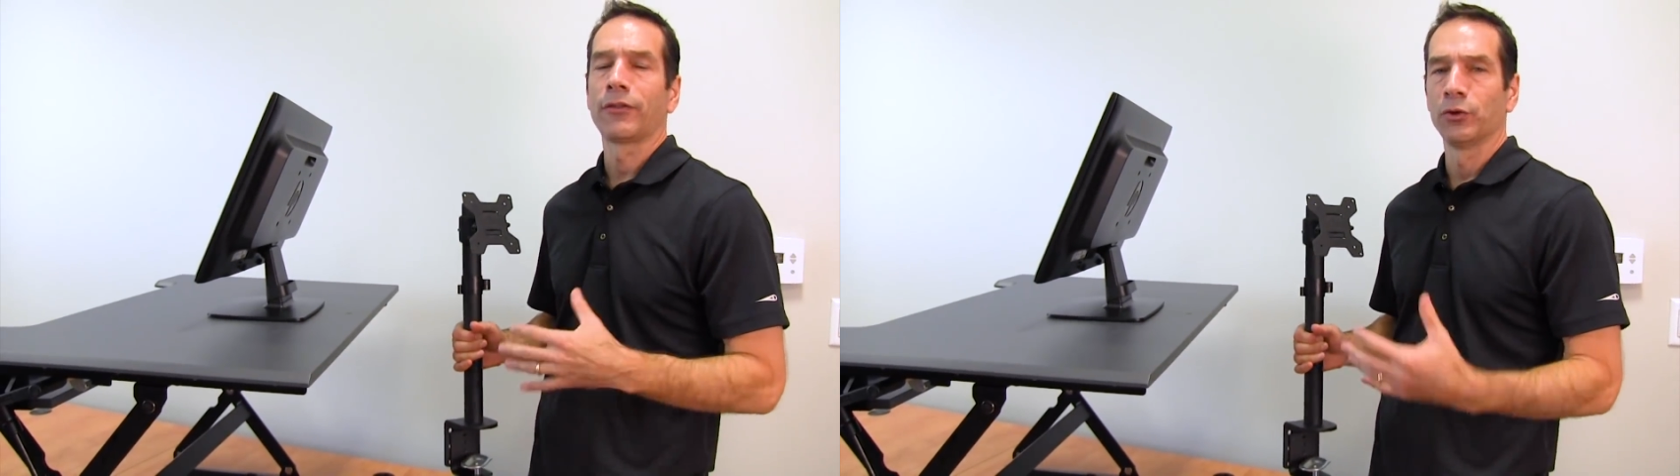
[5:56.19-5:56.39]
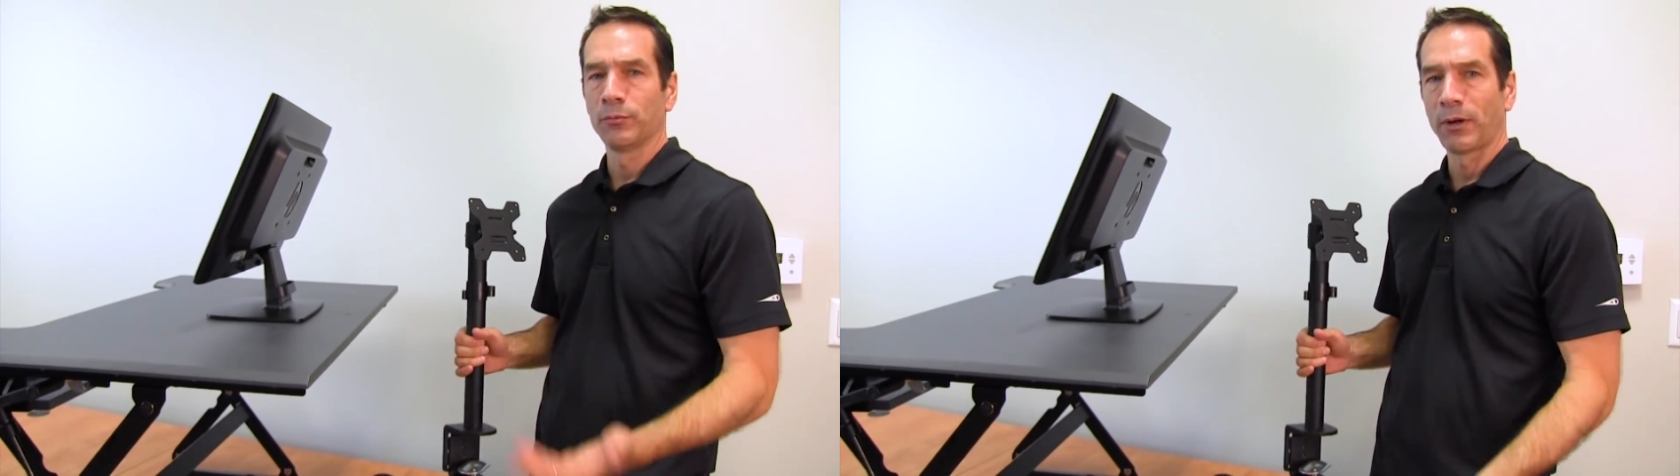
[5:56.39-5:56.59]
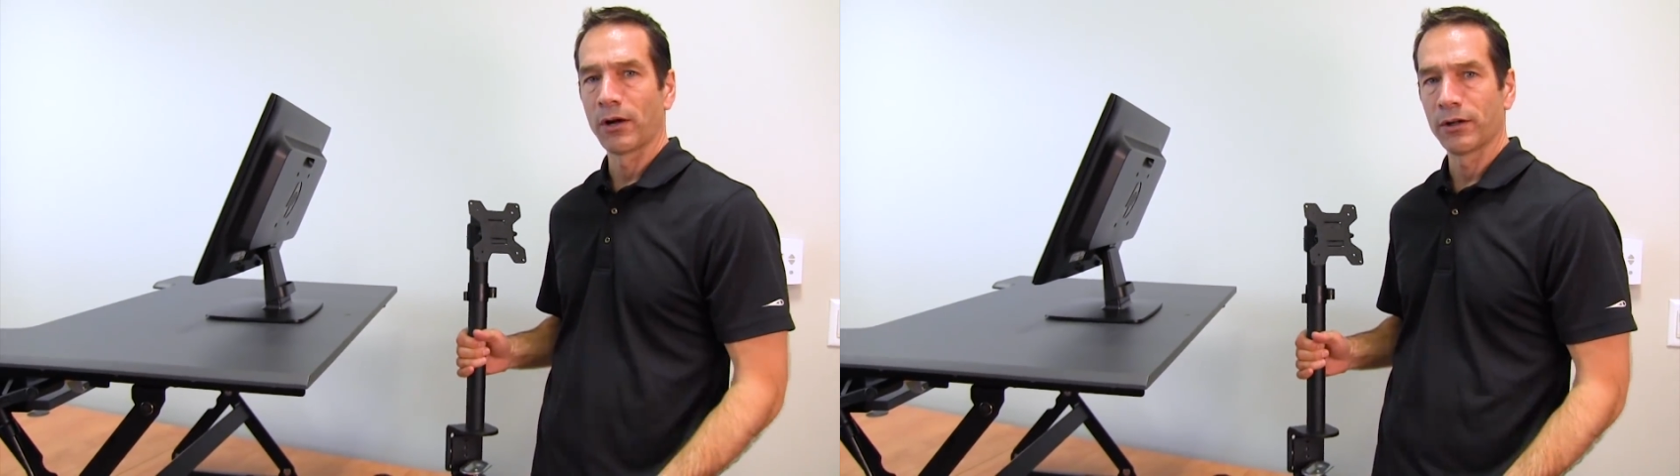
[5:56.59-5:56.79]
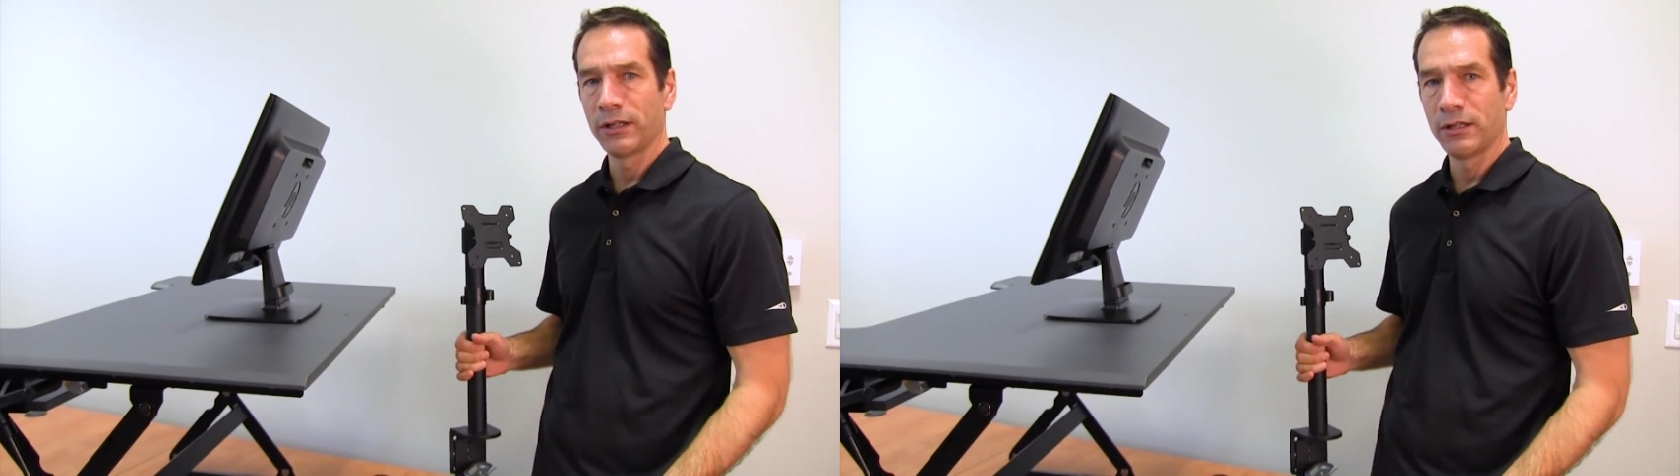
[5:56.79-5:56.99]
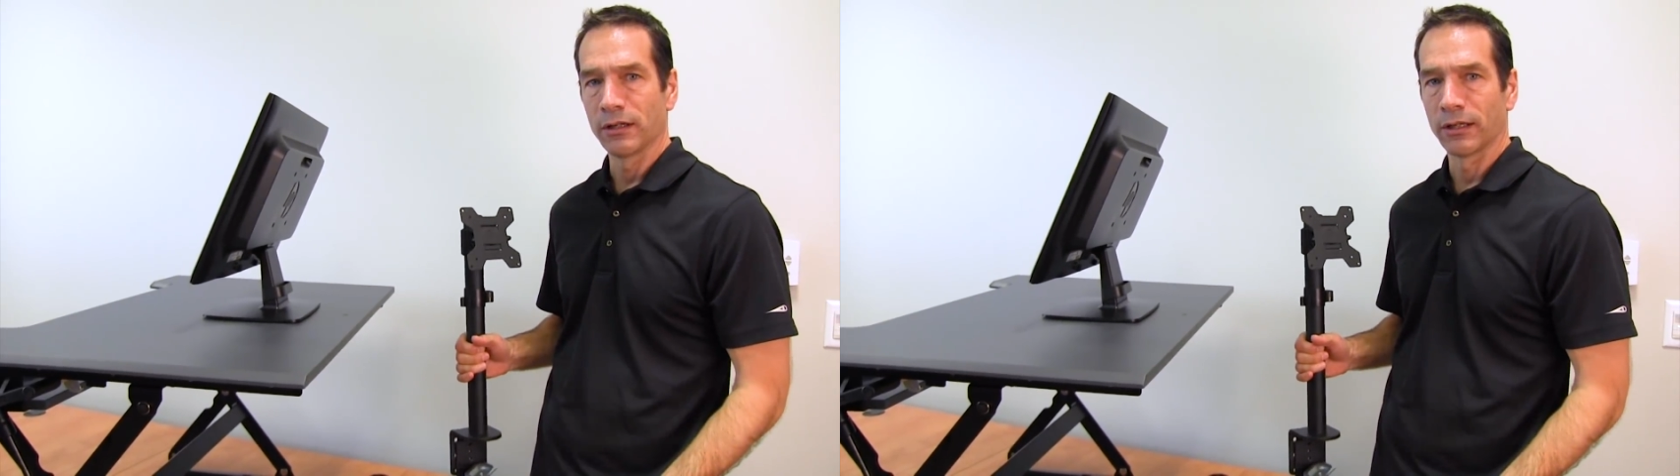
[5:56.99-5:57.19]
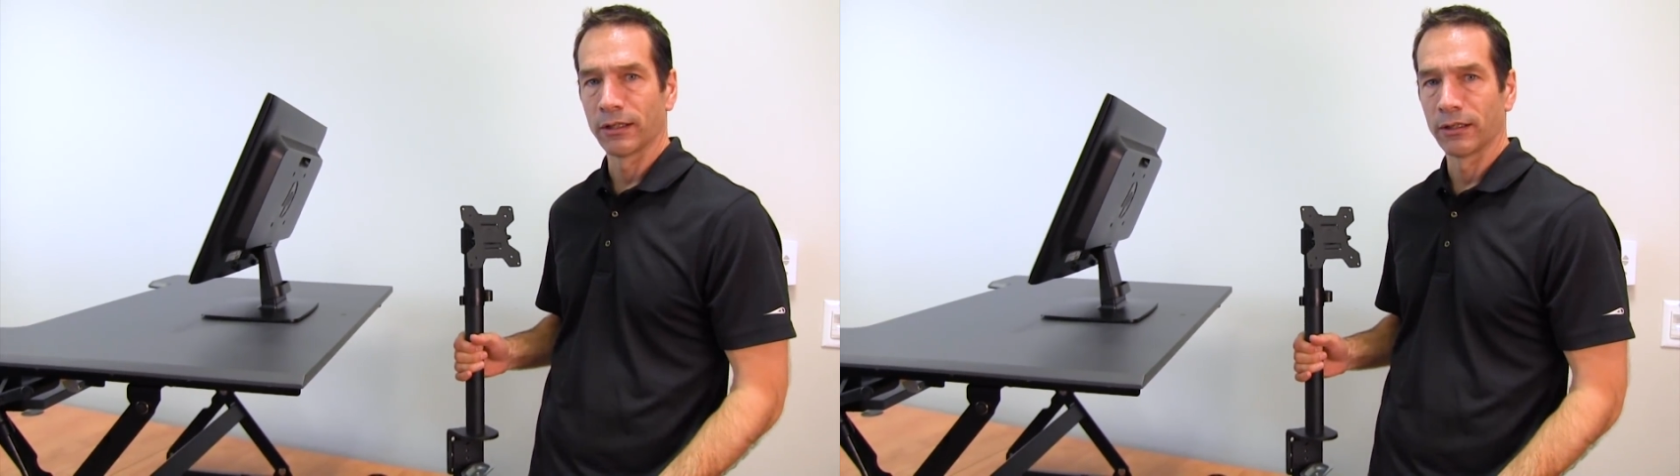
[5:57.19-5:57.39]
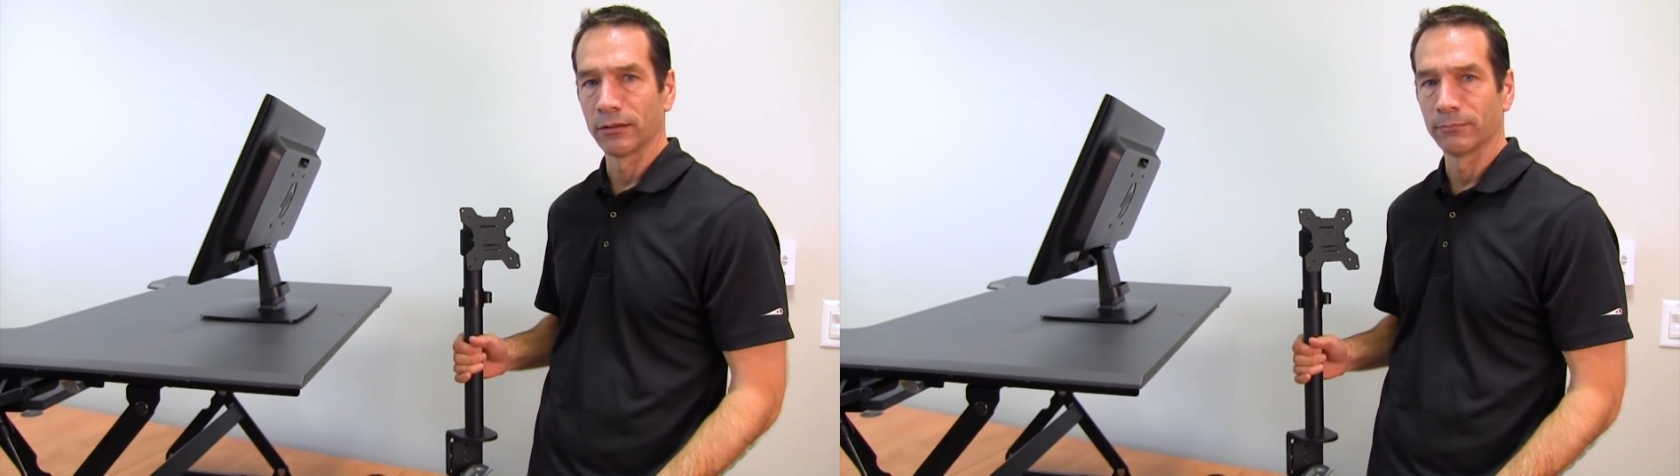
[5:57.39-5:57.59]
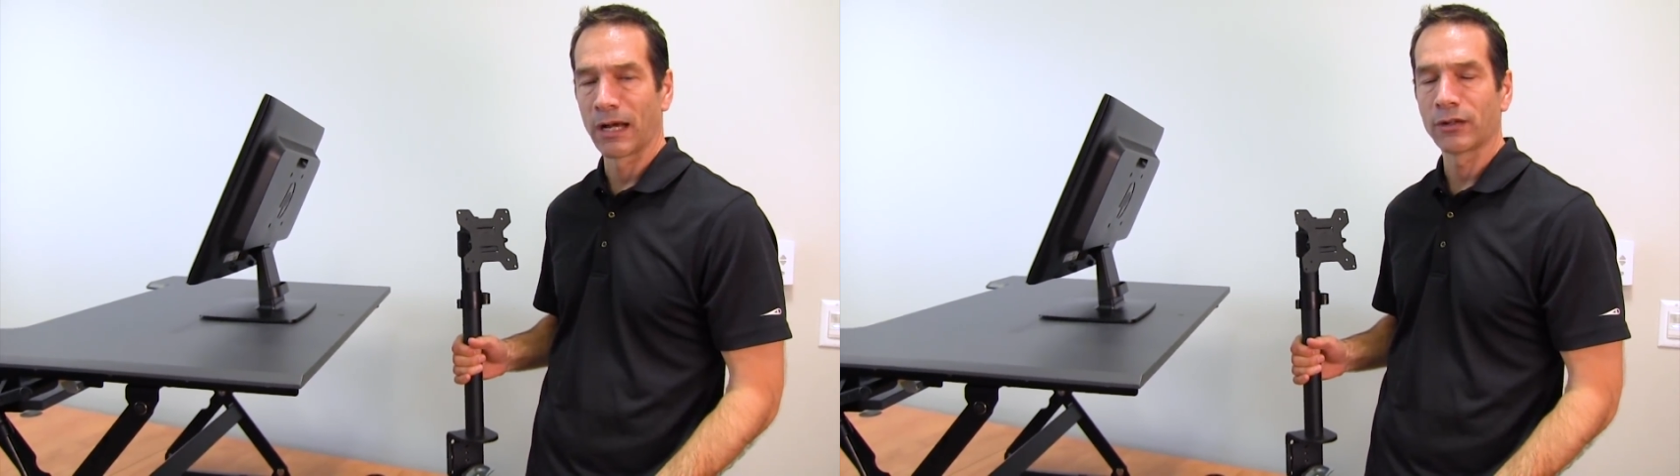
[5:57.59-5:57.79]
third-party
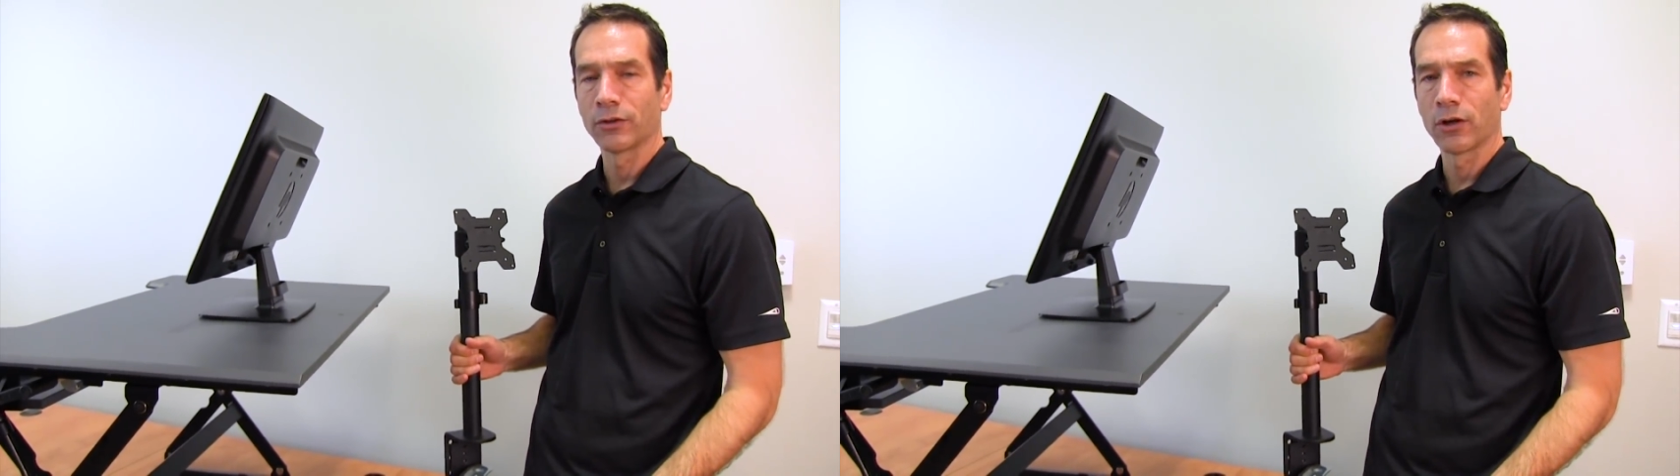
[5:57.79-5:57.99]
monitor